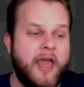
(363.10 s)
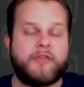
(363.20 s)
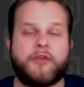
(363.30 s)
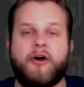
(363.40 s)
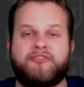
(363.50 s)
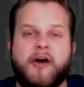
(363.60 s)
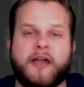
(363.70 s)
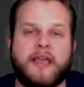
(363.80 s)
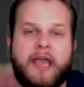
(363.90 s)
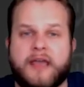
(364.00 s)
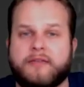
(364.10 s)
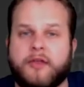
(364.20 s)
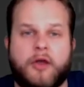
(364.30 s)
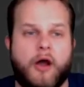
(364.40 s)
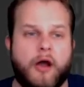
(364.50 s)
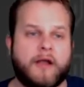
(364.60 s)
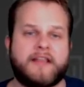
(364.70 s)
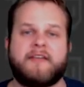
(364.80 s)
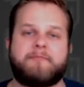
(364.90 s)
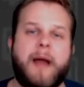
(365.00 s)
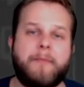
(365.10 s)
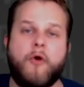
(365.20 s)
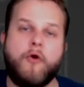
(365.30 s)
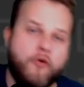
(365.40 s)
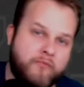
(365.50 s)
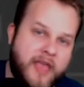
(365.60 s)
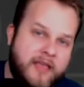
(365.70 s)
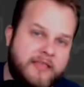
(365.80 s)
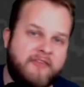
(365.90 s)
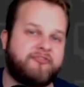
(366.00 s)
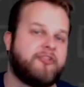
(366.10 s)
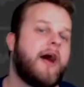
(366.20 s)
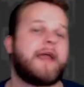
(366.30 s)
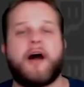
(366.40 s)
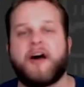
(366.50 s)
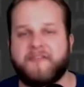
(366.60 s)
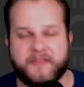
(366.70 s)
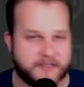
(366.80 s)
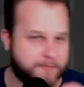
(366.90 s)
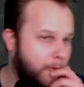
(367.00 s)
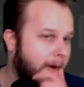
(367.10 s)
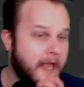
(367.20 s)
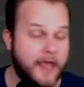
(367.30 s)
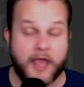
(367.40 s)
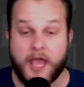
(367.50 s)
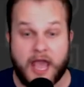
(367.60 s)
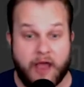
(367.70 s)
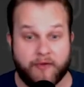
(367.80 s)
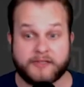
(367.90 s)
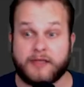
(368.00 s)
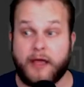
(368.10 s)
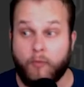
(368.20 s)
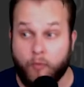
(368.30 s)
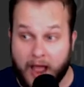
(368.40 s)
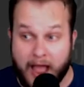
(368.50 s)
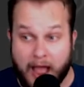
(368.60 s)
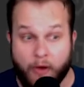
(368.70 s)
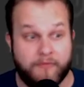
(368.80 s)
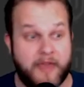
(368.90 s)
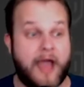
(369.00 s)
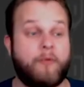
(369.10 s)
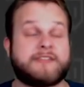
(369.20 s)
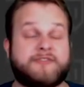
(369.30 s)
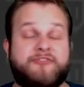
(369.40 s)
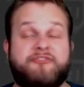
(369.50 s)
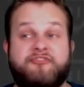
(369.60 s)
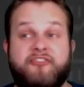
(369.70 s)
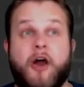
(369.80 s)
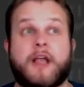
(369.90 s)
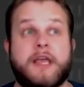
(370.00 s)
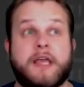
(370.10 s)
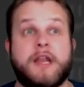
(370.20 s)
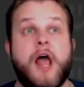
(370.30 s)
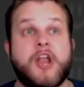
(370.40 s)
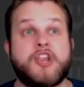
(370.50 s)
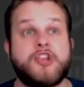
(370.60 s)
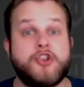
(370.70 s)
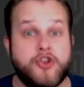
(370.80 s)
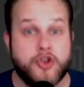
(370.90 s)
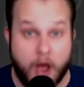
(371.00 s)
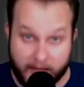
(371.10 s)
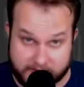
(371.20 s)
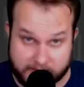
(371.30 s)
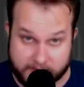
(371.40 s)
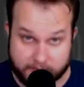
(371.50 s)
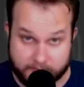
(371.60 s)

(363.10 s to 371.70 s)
They all fucking get in the car, and they, ba-boom, they fly off at this point. Everyone's like, wow, that was fucking nuts.